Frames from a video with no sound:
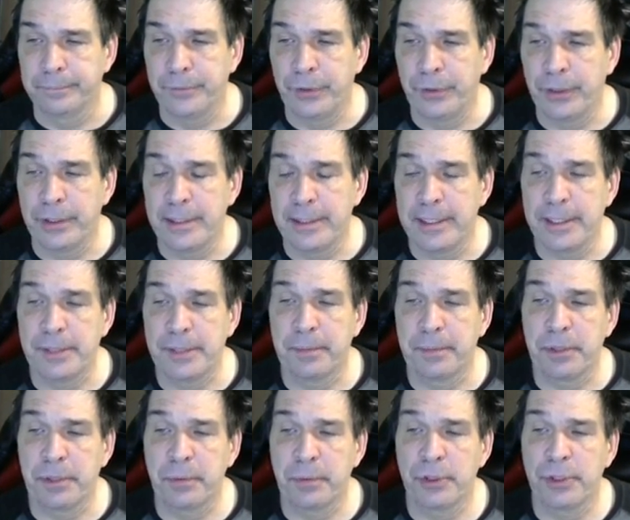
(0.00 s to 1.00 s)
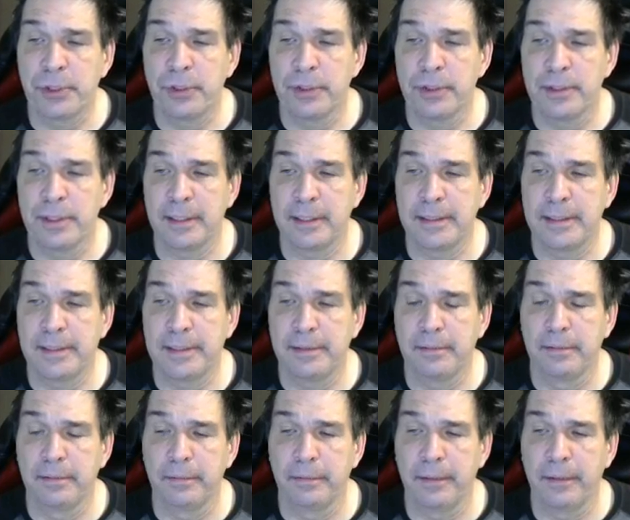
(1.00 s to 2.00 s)
You can teach much more students on
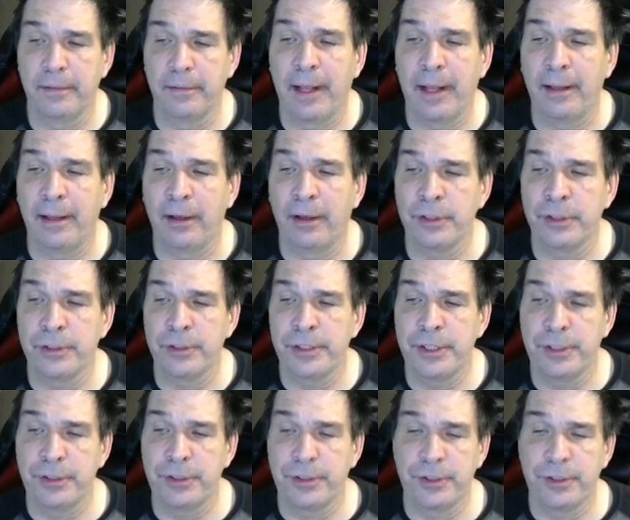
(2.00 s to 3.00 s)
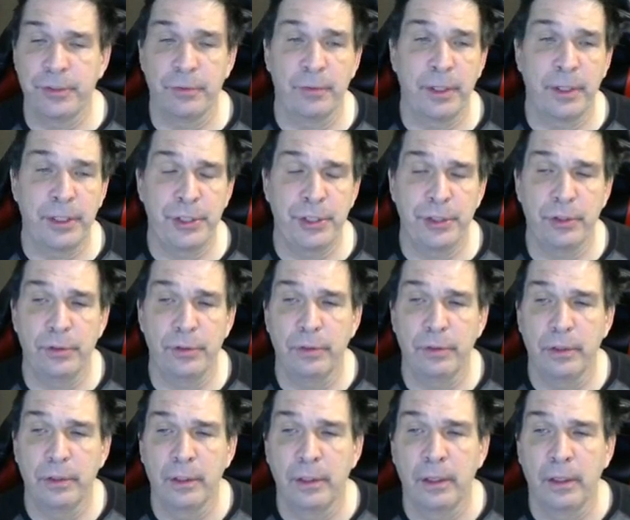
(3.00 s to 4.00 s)
a larger teacher-student ratio,
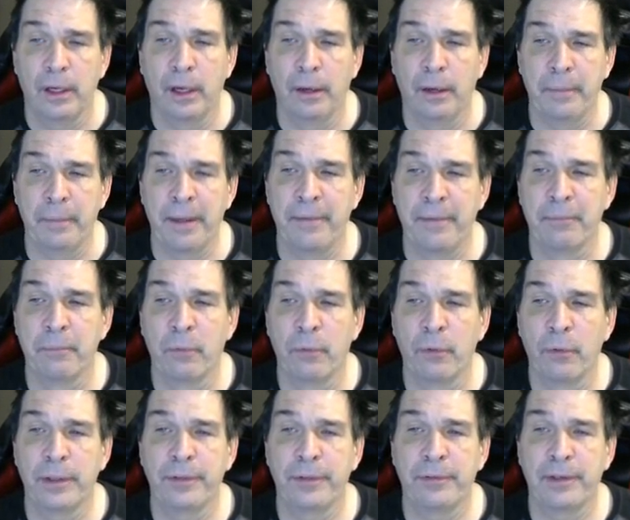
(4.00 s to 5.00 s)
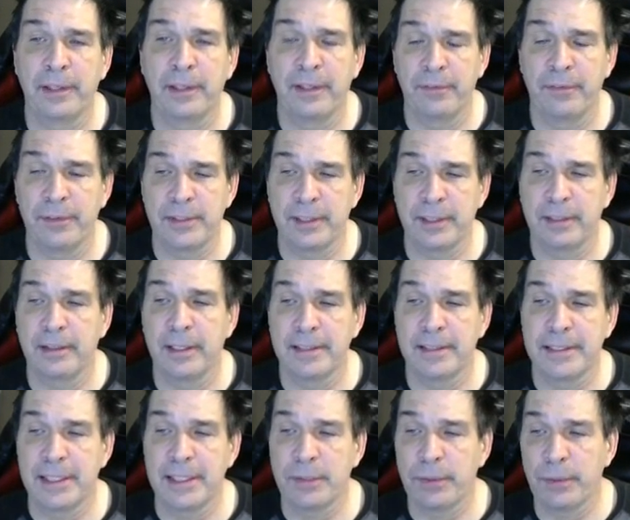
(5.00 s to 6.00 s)
have more different levels in a
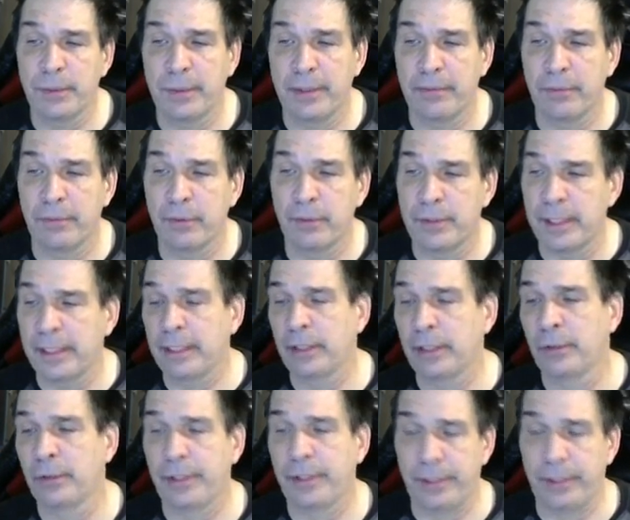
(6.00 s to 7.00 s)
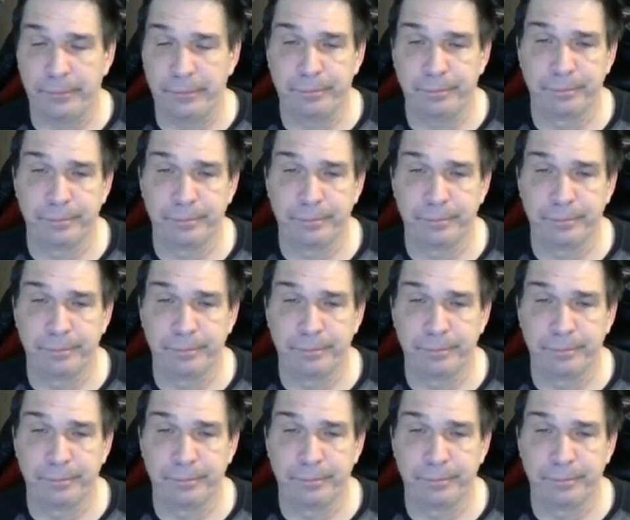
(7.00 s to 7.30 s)
class. That's why you want to have a rotating curriculum.